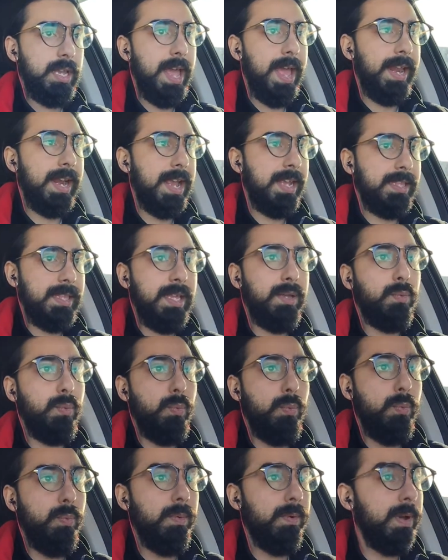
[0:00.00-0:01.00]
And I think
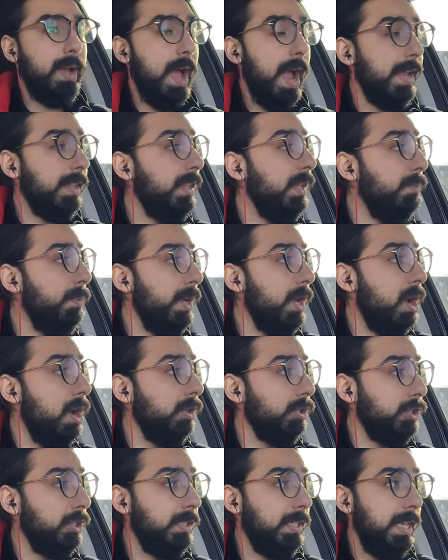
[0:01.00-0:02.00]
we
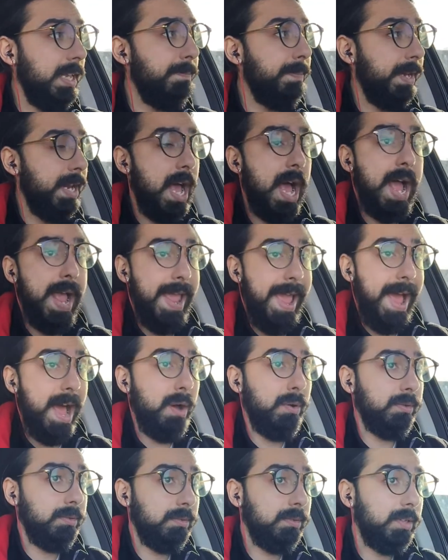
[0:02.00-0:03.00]
all should keep an eye
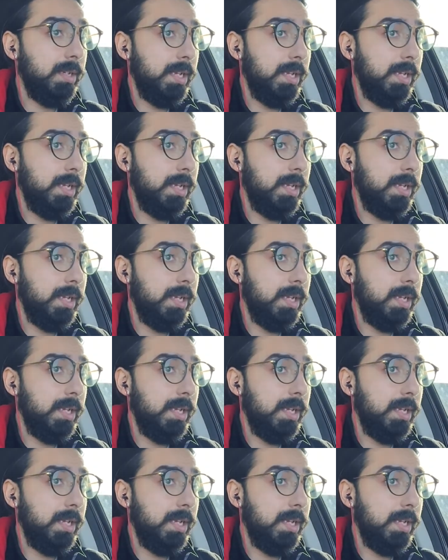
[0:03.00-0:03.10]
out